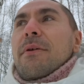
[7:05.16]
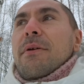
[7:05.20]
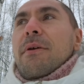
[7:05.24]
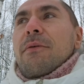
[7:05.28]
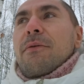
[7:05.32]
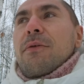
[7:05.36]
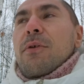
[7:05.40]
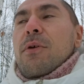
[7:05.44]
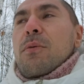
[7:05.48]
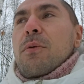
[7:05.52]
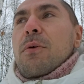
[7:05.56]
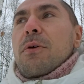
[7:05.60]

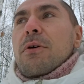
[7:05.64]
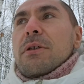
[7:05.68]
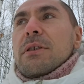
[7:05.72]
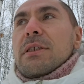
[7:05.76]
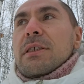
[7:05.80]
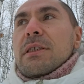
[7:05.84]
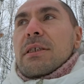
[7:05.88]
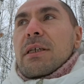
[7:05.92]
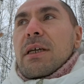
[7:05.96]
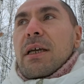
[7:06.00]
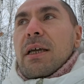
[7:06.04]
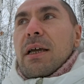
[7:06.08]
few
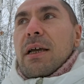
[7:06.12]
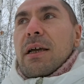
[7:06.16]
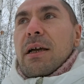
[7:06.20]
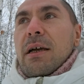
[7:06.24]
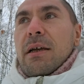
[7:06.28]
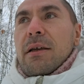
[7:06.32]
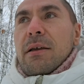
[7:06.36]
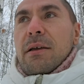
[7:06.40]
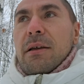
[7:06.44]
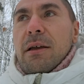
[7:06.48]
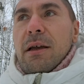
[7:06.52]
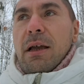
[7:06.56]
words, uh,
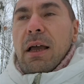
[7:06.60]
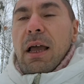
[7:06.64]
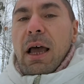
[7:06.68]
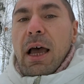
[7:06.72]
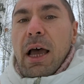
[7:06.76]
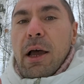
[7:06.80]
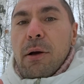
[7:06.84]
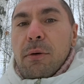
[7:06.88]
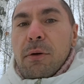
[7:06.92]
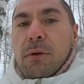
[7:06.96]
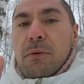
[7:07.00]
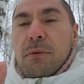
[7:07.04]

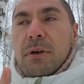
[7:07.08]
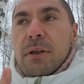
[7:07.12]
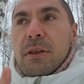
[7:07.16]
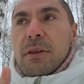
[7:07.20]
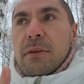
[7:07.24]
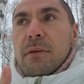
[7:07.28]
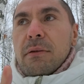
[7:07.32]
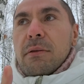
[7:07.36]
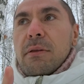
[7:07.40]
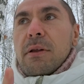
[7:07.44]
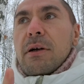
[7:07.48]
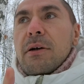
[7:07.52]
I will read
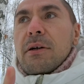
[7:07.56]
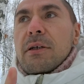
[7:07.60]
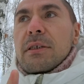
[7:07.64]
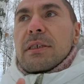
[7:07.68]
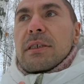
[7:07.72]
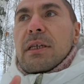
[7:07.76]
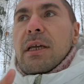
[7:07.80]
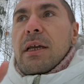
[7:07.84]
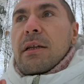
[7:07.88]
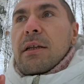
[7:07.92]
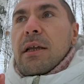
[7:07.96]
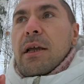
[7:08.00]
the lyrics
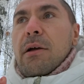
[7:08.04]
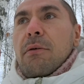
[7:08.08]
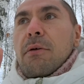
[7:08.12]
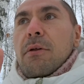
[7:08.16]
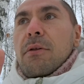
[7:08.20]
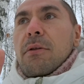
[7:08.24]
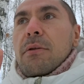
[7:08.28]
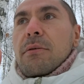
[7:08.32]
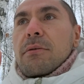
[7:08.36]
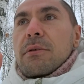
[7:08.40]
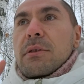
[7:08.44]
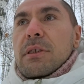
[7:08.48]
and I
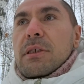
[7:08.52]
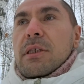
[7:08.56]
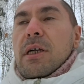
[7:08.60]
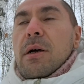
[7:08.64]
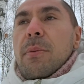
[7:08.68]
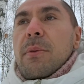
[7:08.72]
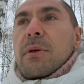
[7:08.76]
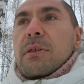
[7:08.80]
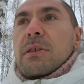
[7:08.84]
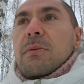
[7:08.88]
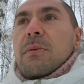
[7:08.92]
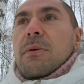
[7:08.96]
will stop
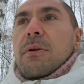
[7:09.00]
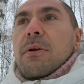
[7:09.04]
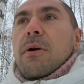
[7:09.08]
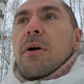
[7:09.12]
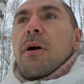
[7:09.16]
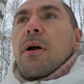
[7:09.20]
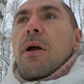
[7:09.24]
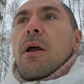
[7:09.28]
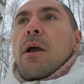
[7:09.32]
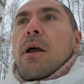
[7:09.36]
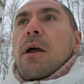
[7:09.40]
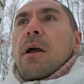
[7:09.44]
this video.
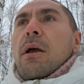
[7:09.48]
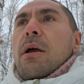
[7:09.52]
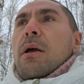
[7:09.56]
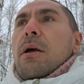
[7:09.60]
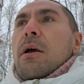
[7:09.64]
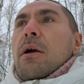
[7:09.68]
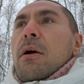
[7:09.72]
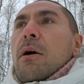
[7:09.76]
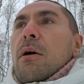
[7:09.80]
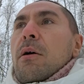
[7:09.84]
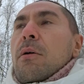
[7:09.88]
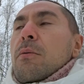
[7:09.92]

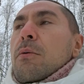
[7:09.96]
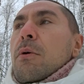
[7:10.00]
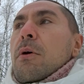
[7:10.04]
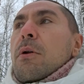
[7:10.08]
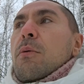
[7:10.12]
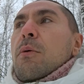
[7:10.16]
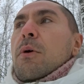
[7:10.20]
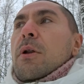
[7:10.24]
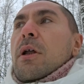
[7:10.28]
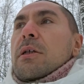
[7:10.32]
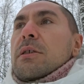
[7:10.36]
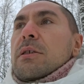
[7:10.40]
What I
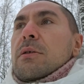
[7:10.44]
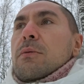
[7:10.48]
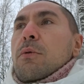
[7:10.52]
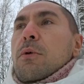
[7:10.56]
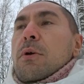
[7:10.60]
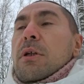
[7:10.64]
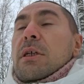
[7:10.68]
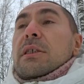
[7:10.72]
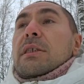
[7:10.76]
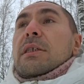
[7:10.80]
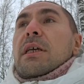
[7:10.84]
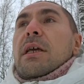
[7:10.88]
want
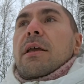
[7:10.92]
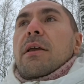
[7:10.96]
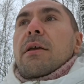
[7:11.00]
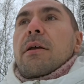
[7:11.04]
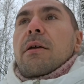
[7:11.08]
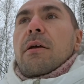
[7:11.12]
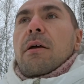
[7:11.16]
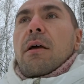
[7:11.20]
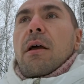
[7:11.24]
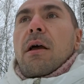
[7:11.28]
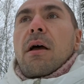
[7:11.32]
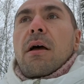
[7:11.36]
to say?
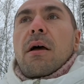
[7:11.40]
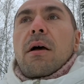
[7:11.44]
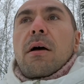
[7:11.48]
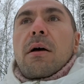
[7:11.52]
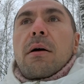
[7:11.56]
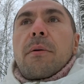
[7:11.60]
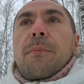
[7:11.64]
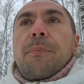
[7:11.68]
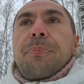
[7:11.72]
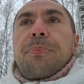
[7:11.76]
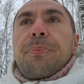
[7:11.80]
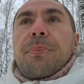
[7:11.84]

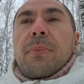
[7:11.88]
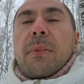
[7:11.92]
Um,